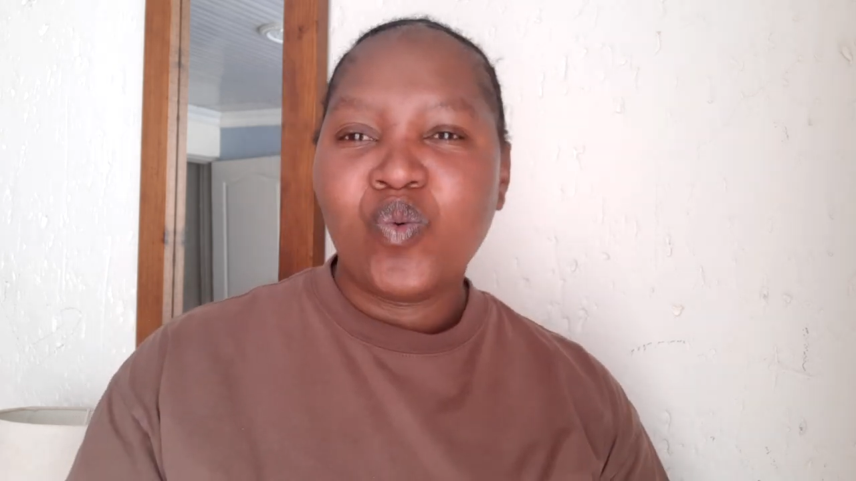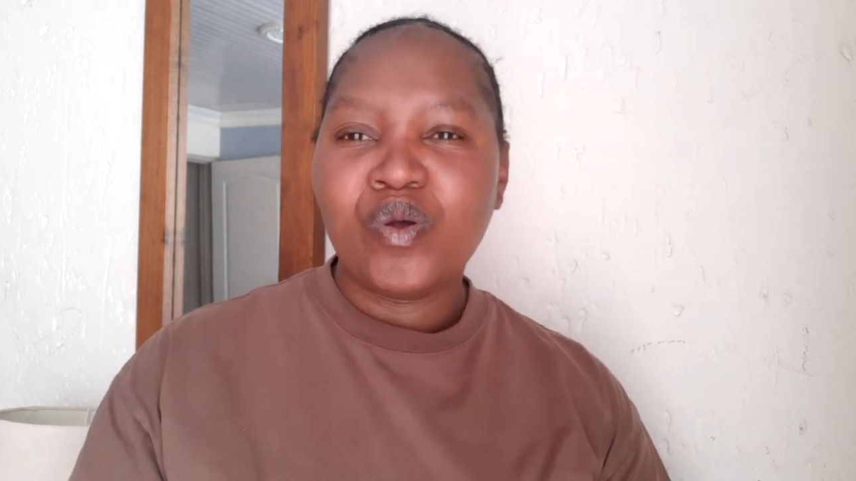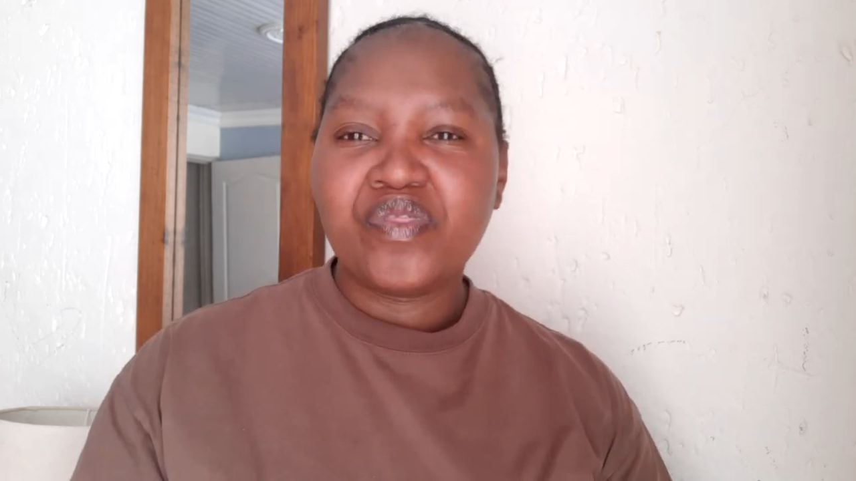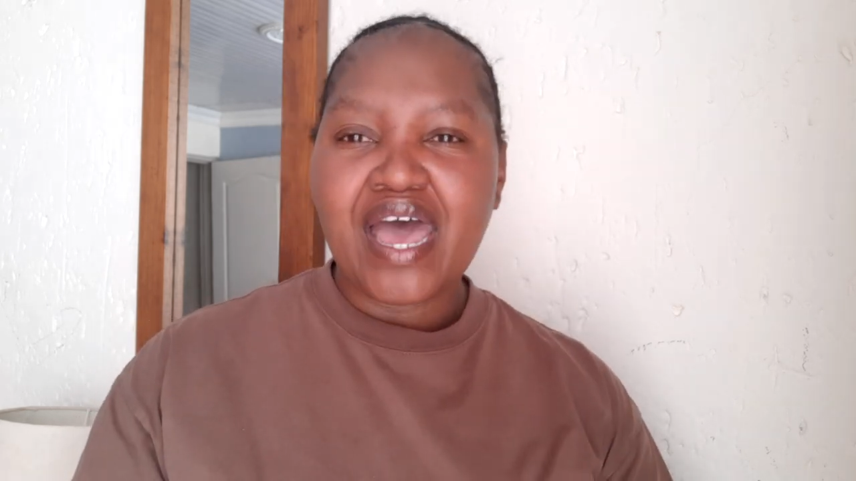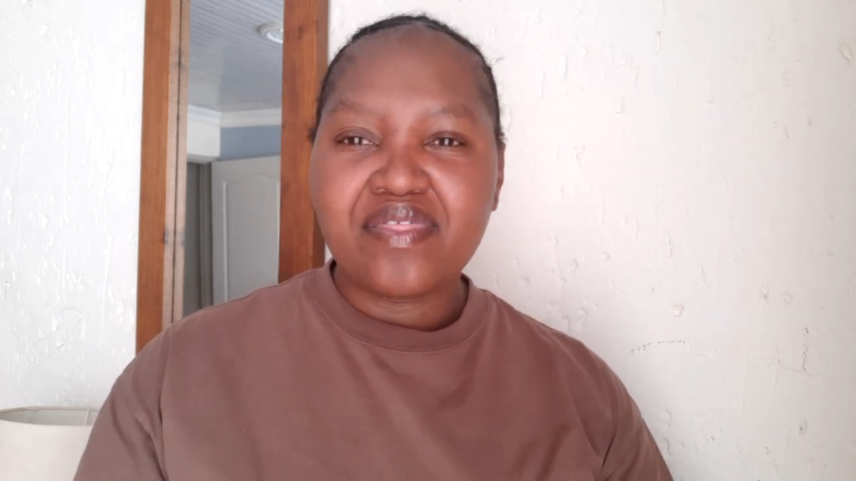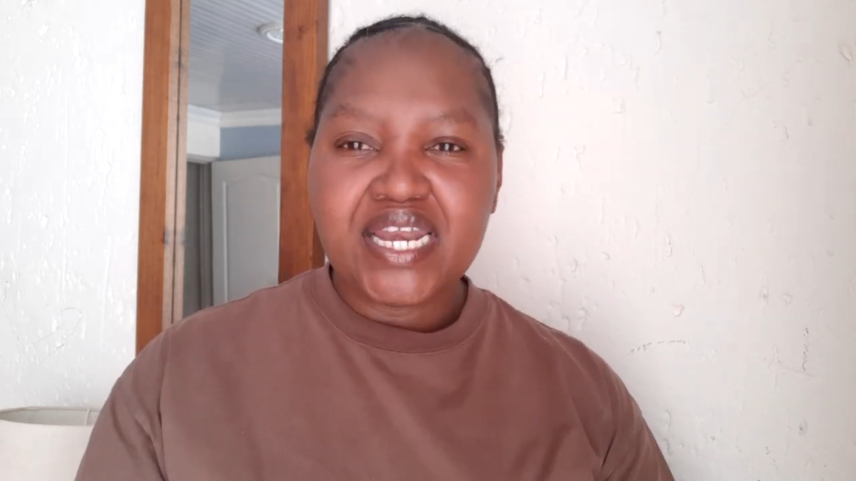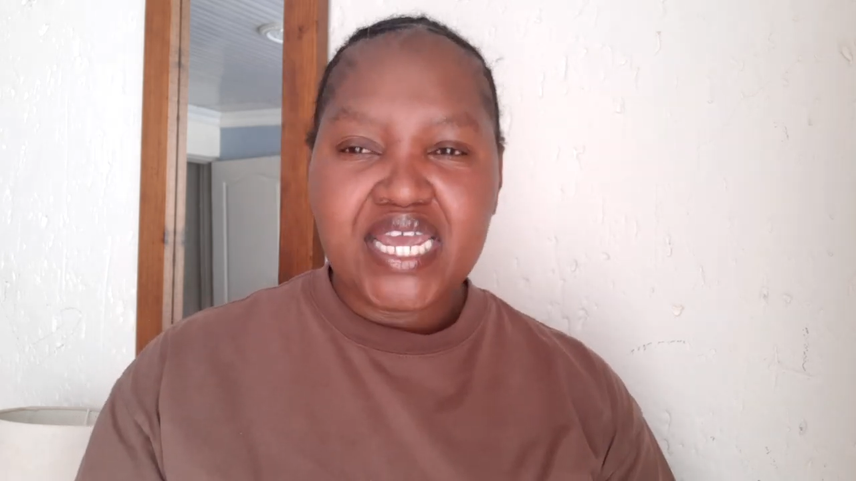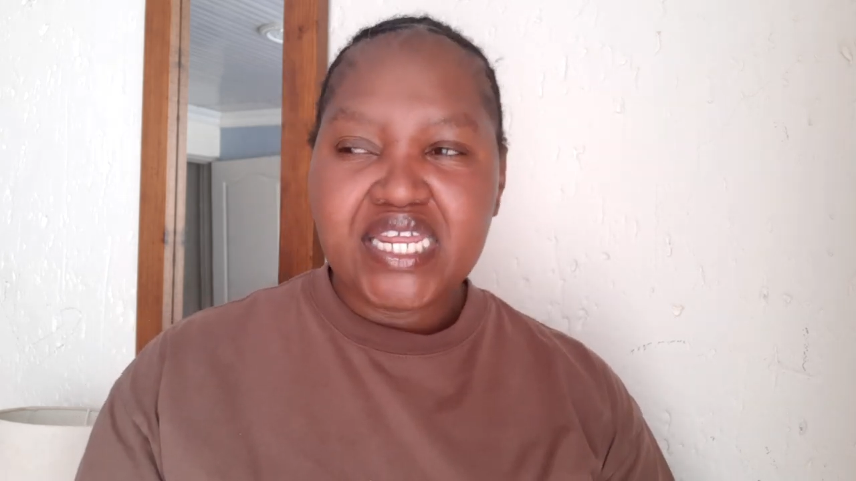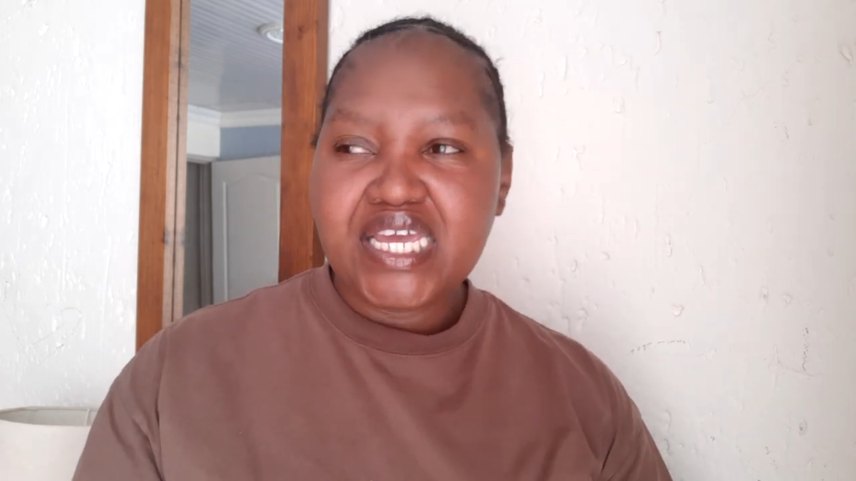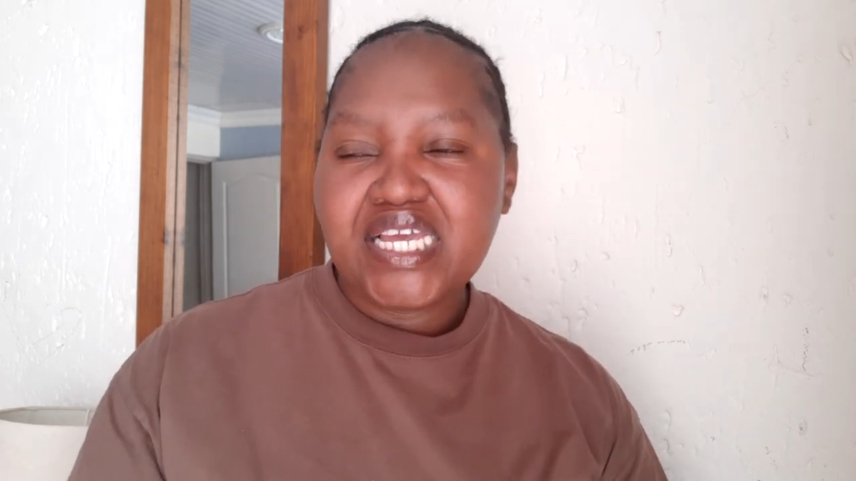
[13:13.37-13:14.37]
with other
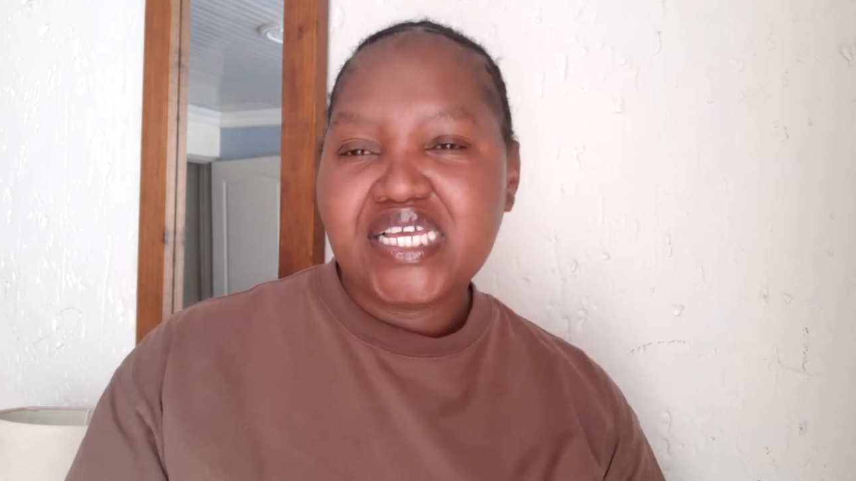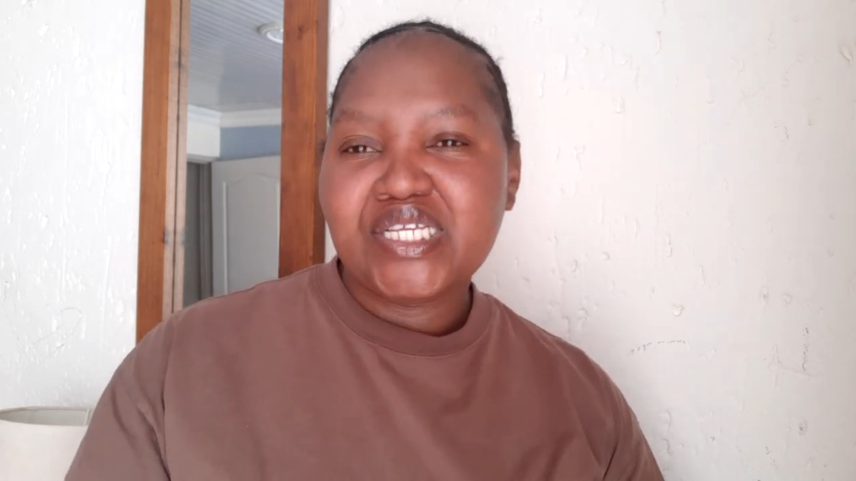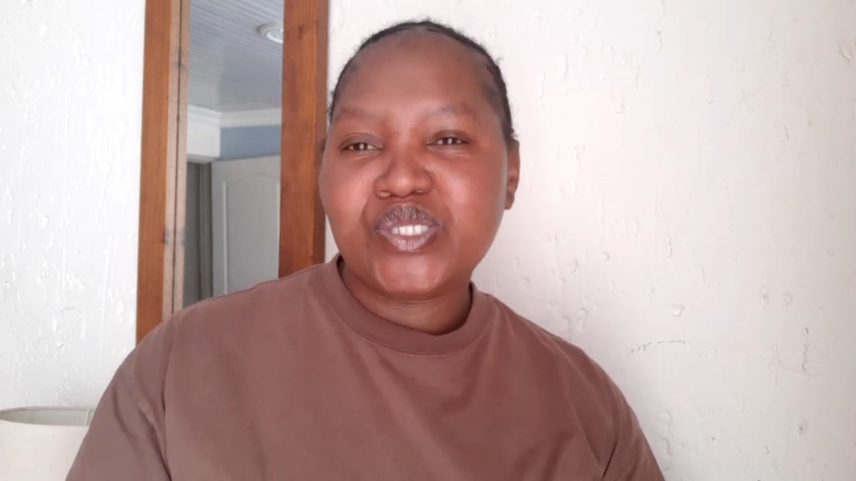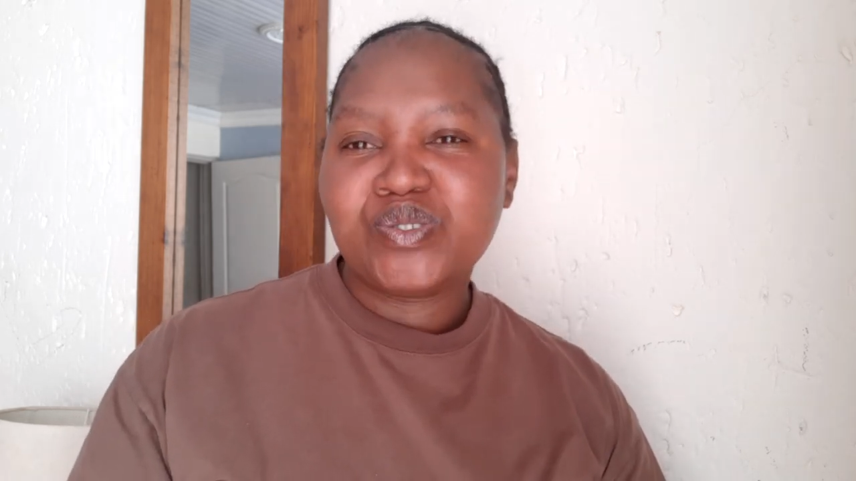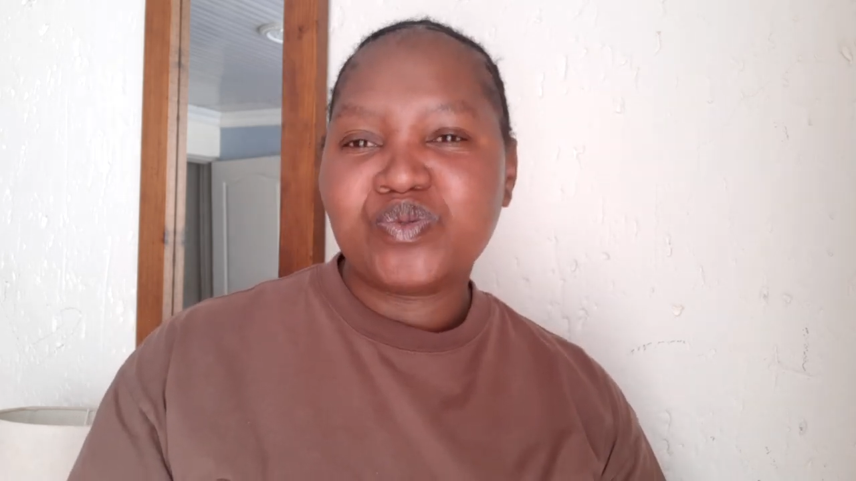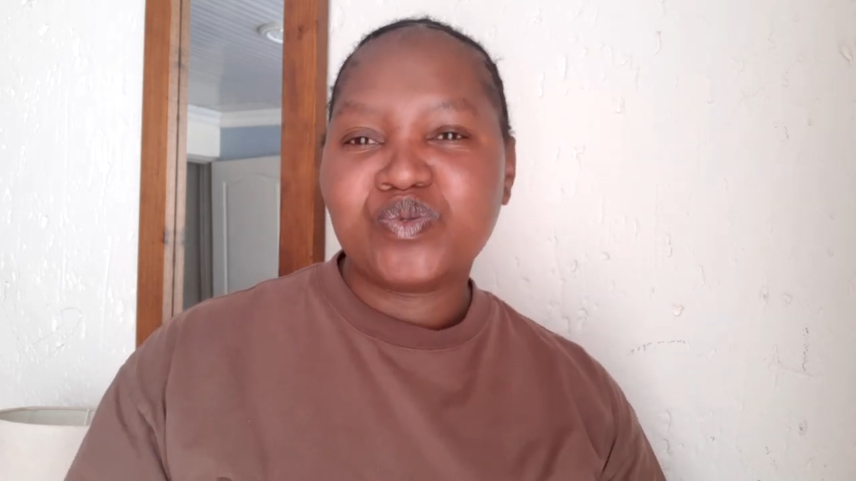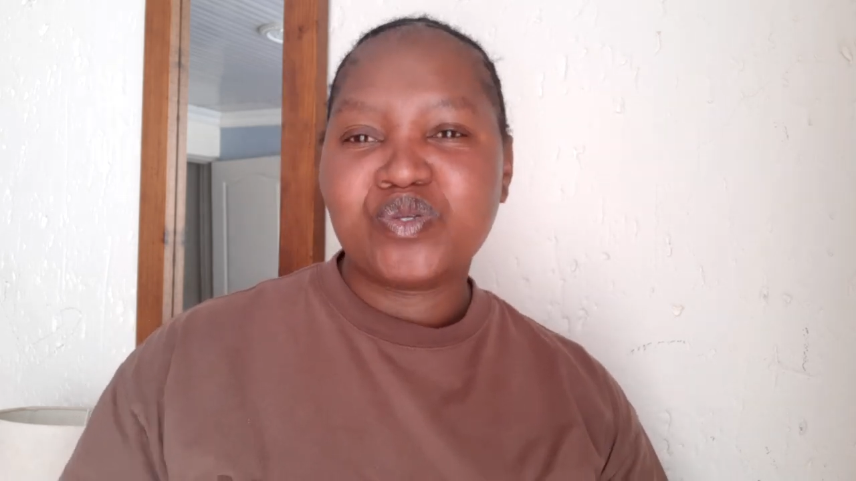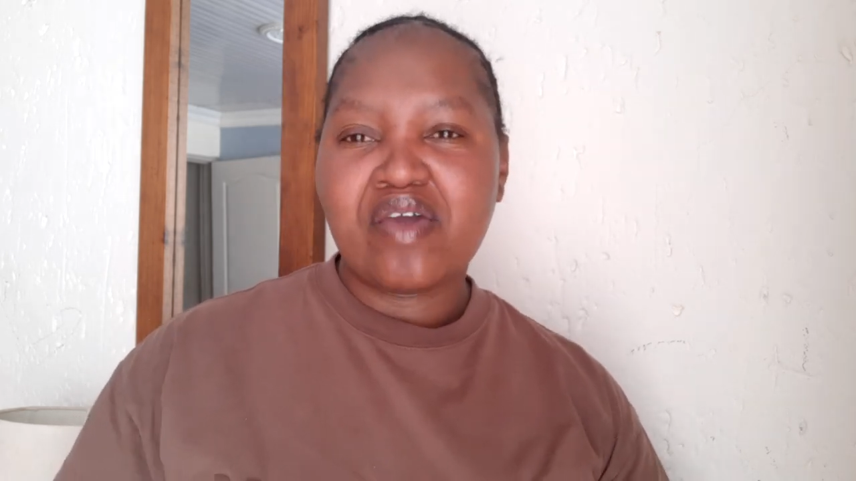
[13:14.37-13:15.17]
ladies,